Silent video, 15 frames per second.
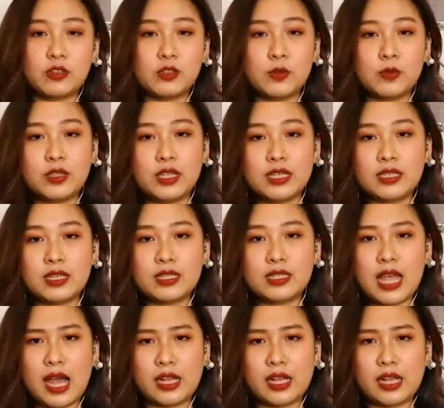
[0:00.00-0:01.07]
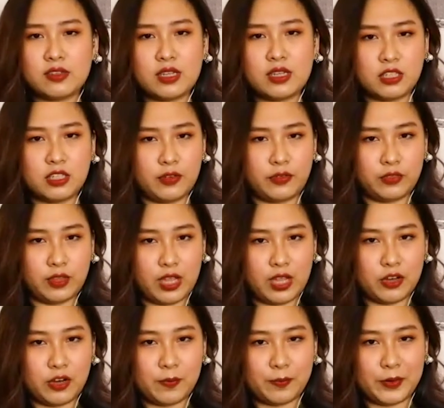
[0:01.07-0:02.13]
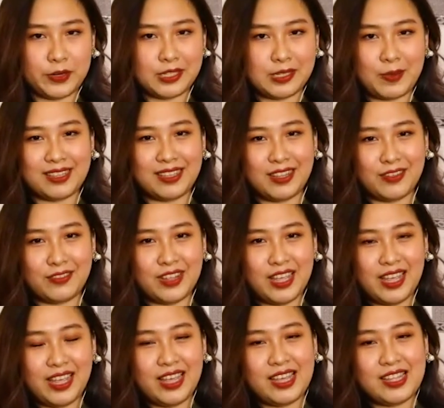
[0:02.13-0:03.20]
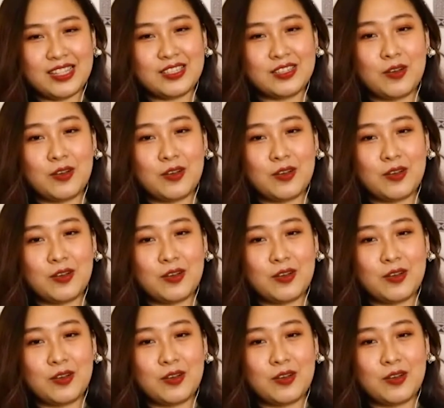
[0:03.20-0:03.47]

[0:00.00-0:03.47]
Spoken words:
So this is actually shifting your perspective into a